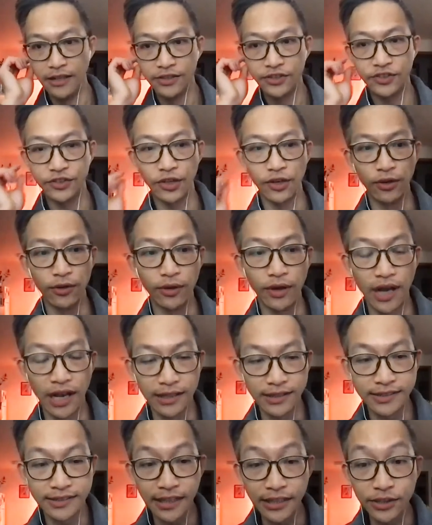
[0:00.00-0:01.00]
So
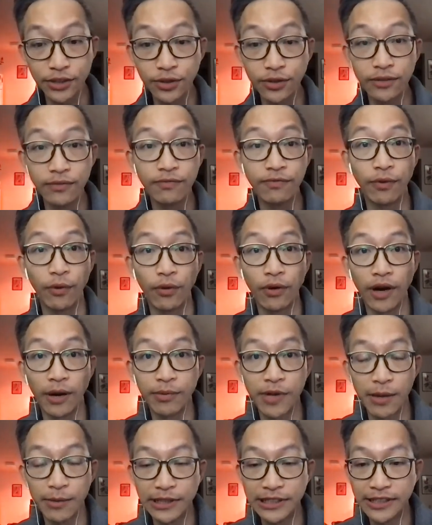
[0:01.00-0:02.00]
stay tuned for
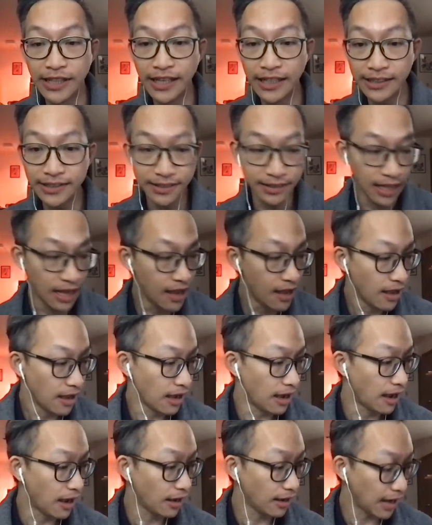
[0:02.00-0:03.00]
upcoming dates.
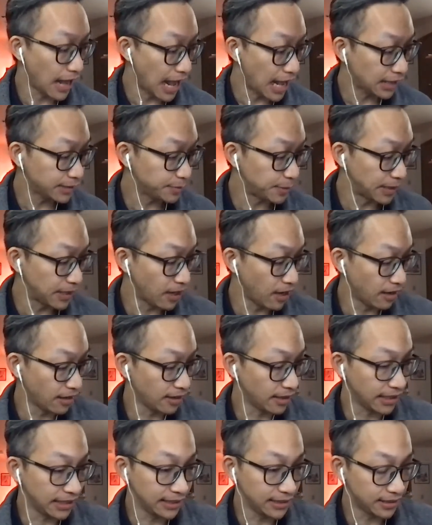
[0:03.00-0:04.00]
Last but not
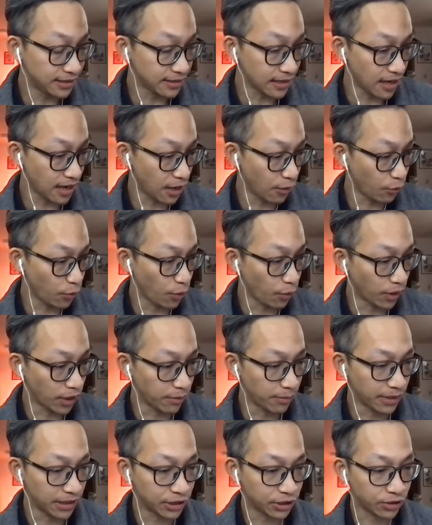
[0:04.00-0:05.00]
least, we want to
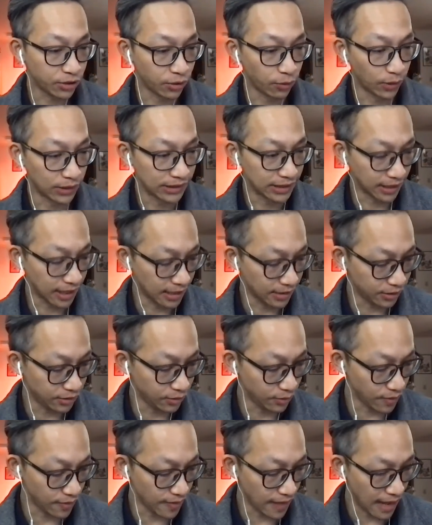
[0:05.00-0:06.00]
make sure once again
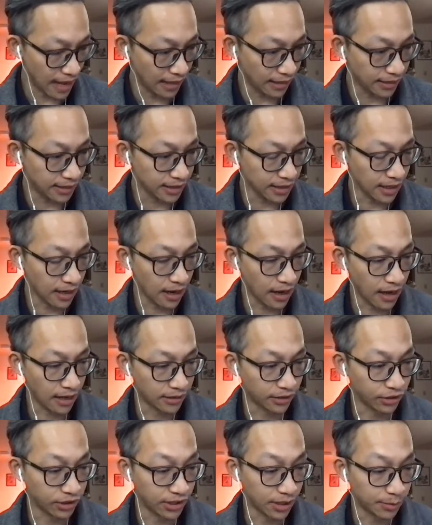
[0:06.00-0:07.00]
to thank
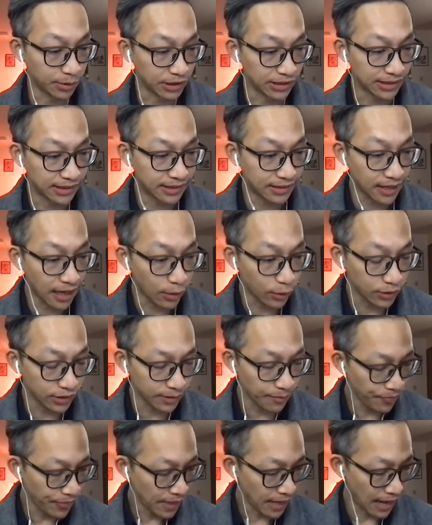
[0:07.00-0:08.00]
the UW-Stout
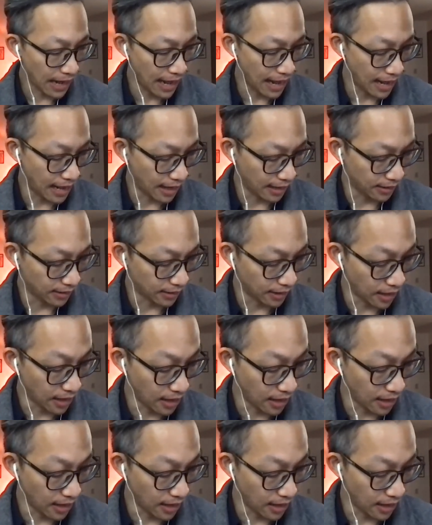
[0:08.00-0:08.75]
and